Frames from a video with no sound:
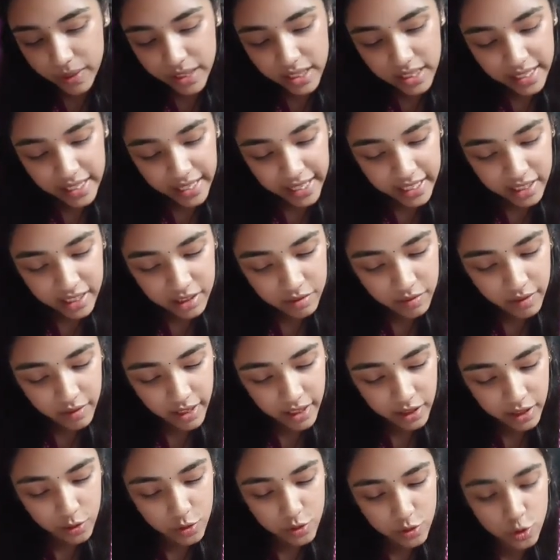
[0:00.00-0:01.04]
a negative
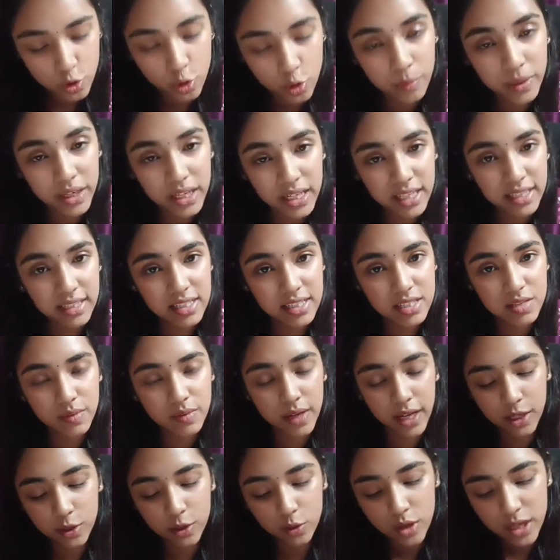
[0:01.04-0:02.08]
value, so omitting this
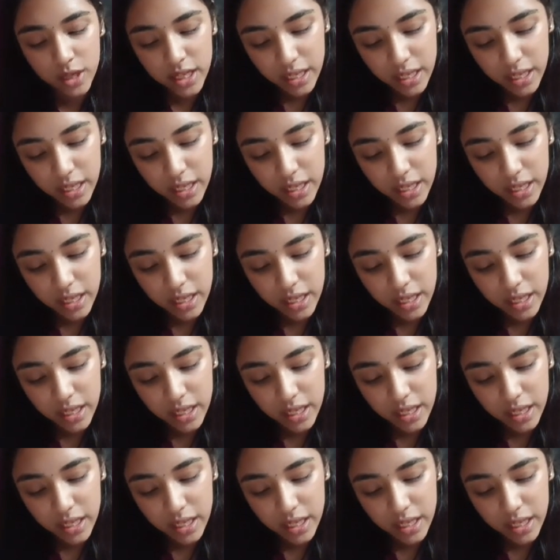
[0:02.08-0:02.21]
value.